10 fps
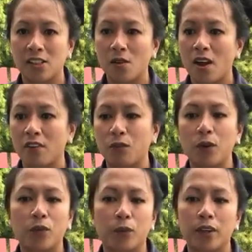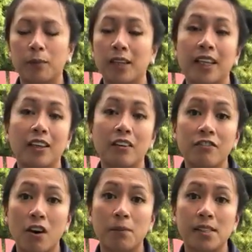so I've worked with plenty of
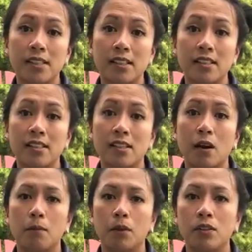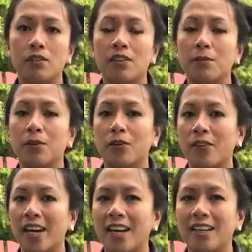pharmacists, most of them
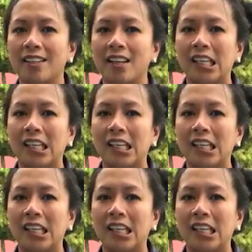great,